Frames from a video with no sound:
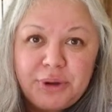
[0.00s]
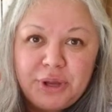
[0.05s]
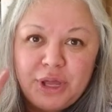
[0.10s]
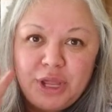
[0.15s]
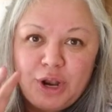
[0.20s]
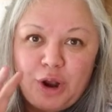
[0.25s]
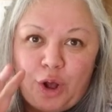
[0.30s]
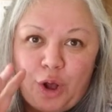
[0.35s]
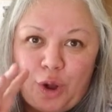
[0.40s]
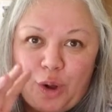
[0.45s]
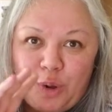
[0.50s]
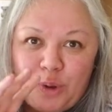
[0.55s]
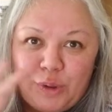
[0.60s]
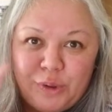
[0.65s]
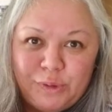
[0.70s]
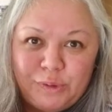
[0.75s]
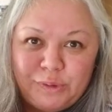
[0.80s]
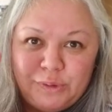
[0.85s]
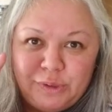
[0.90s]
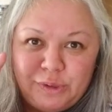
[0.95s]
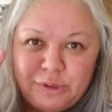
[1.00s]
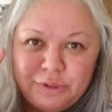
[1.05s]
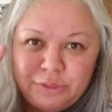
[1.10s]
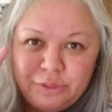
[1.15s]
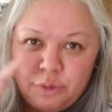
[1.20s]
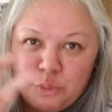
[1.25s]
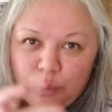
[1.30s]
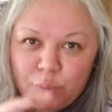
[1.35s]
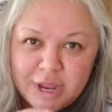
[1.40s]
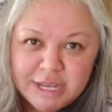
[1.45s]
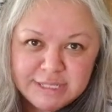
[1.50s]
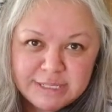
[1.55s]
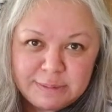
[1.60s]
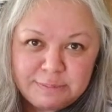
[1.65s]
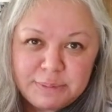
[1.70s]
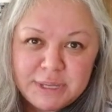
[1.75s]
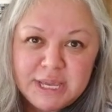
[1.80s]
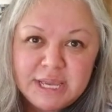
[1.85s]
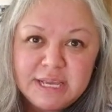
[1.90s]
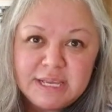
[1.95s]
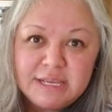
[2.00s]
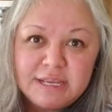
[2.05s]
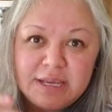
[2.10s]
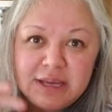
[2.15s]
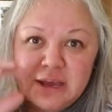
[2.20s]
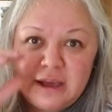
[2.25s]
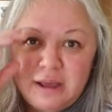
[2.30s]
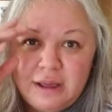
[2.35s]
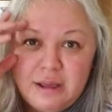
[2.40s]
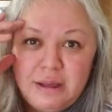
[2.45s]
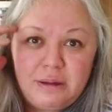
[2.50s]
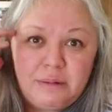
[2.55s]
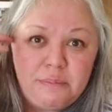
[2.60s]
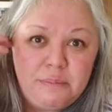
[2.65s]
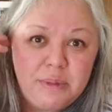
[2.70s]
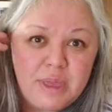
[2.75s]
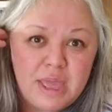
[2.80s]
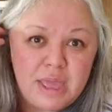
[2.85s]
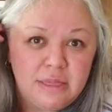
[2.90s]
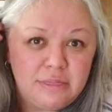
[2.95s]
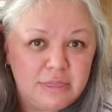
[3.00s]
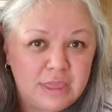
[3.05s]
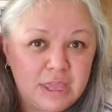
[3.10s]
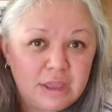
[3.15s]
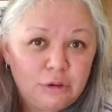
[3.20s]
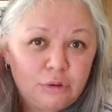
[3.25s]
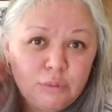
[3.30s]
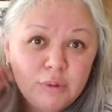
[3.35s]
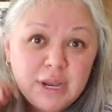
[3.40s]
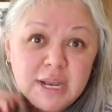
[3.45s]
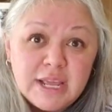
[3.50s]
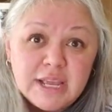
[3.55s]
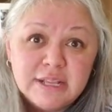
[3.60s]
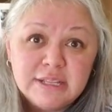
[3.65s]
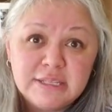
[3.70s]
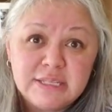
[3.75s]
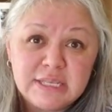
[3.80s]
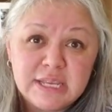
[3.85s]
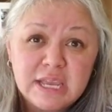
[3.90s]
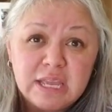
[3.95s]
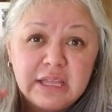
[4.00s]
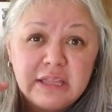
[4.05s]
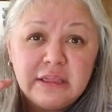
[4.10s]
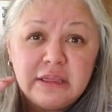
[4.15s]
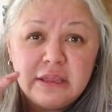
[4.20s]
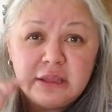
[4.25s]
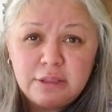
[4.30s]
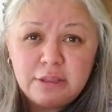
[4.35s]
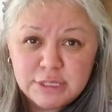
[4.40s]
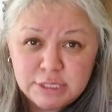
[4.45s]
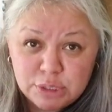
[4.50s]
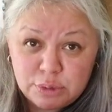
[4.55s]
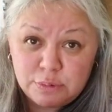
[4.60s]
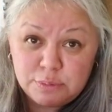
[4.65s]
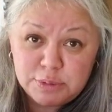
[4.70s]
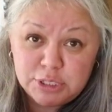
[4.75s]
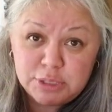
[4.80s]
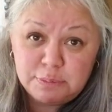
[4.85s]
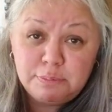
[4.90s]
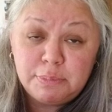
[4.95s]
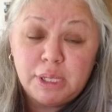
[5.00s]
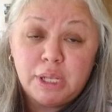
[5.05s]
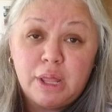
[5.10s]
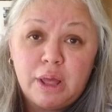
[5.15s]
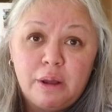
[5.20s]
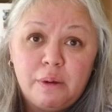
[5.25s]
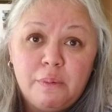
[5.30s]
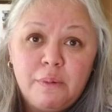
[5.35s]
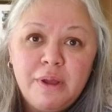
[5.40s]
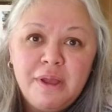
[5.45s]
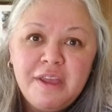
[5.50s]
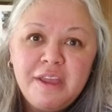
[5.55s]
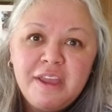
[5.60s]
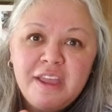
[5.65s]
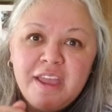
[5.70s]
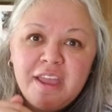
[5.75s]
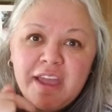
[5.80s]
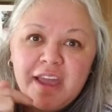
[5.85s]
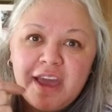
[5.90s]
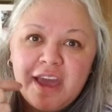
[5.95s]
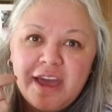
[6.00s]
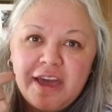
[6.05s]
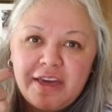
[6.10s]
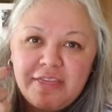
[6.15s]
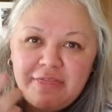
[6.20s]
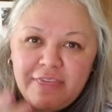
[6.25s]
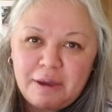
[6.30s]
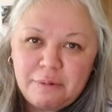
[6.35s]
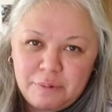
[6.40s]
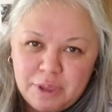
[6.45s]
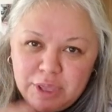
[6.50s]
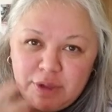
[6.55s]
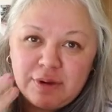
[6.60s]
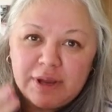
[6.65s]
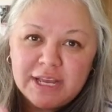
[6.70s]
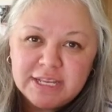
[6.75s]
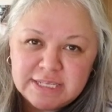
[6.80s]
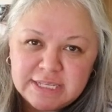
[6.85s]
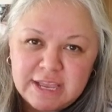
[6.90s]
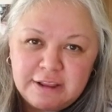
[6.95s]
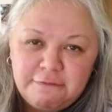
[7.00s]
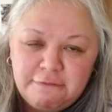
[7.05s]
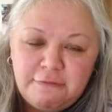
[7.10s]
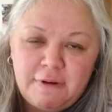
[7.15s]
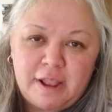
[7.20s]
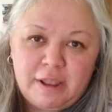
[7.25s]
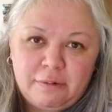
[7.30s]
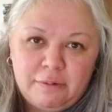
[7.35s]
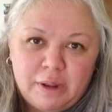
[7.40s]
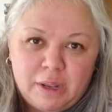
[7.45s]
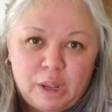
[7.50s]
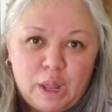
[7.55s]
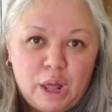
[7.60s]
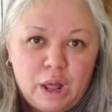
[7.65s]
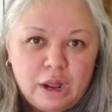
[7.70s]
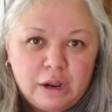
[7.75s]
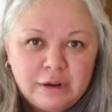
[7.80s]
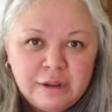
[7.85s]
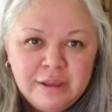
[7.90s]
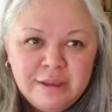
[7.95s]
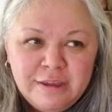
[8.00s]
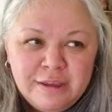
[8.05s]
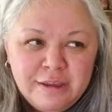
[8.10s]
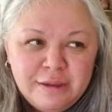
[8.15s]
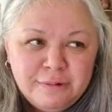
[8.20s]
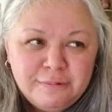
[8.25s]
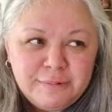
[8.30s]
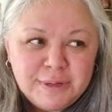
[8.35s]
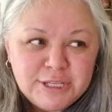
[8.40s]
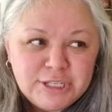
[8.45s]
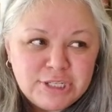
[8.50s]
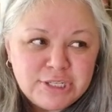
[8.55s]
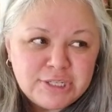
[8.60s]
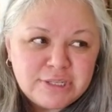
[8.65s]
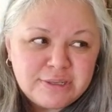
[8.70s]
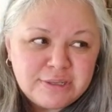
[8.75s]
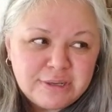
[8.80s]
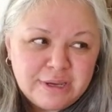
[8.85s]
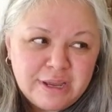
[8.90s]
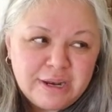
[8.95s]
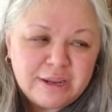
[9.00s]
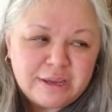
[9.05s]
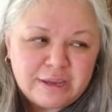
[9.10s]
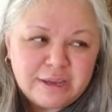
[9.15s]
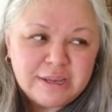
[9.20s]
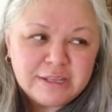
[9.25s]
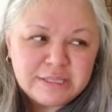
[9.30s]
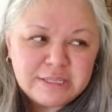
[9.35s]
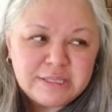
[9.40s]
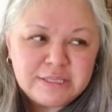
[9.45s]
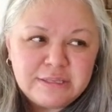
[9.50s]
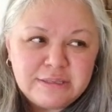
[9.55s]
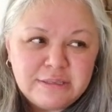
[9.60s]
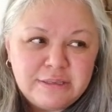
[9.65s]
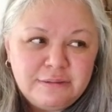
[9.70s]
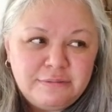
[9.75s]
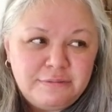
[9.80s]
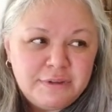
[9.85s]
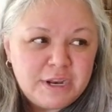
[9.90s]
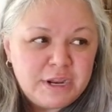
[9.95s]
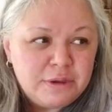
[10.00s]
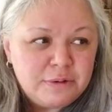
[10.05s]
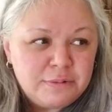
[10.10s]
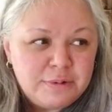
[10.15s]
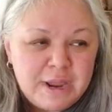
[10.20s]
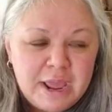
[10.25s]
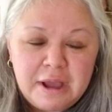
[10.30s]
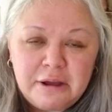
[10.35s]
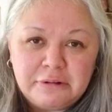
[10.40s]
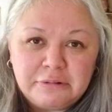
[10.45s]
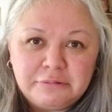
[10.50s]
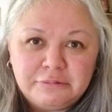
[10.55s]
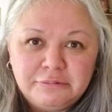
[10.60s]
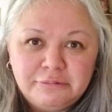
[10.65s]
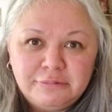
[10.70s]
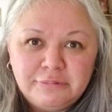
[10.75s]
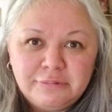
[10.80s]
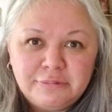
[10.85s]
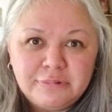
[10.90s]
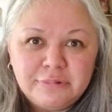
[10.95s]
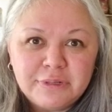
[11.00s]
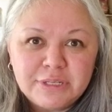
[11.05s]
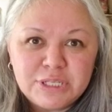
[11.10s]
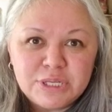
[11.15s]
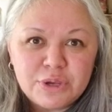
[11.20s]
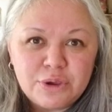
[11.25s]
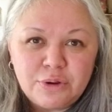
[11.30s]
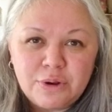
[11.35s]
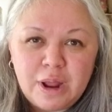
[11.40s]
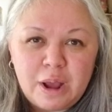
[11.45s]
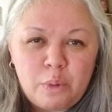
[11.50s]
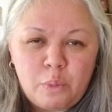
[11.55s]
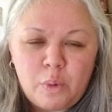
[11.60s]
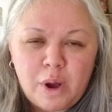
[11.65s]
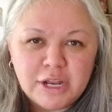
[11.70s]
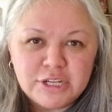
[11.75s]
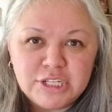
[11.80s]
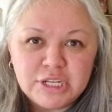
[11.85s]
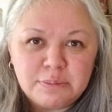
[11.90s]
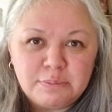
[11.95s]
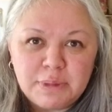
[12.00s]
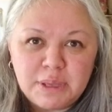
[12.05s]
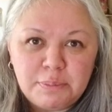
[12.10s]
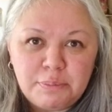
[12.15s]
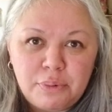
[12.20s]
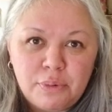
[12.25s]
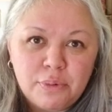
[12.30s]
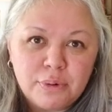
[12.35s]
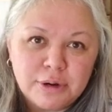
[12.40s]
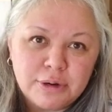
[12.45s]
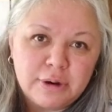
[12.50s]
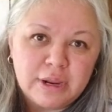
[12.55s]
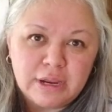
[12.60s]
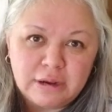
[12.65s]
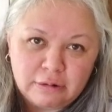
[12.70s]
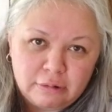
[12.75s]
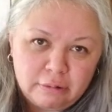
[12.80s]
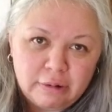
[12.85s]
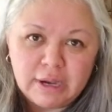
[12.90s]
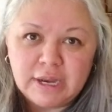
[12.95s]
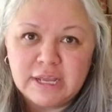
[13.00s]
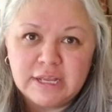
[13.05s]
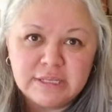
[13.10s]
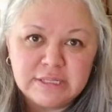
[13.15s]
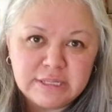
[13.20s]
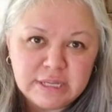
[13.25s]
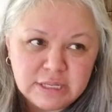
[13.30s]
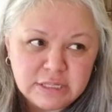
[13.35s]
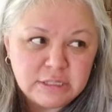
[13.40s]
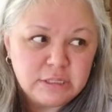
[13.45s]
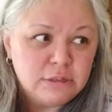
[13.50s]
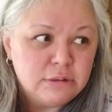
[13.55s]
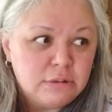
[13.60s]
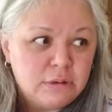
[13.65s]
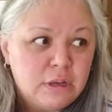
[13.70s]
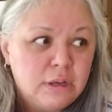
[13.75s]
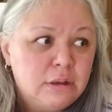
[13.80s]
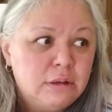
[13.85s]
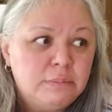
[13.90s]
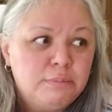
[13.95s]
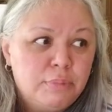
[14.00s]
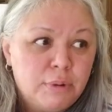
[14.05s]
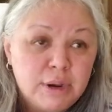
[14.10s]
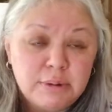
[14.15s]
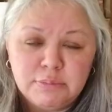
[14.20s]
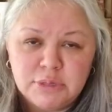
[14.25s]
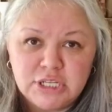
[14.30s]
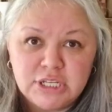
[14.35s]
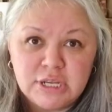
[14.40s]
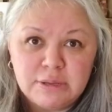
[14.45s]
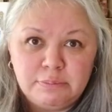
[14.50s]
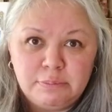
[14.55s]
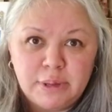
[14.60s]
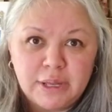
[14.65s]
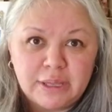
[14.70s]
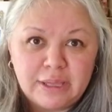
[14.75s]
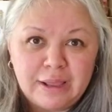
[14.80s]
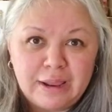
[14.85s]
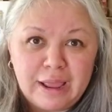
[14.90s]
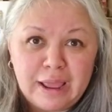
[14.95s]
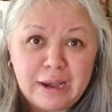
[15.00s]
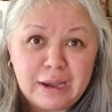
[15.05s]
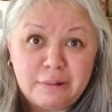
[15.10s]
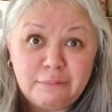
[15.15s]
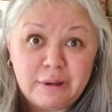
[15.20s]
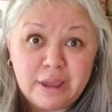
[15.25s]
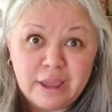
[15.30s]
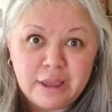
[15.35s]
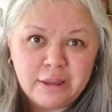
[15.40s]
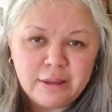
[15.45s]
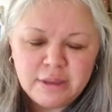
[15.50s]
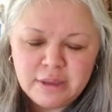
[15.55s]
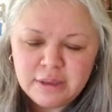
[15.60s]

put all the recipe um, and the ingredients in the description below, and that way you guys can follow along, which kind of cuts the video down so you're not watching me pour ingredients into a bread machine bucket anyway.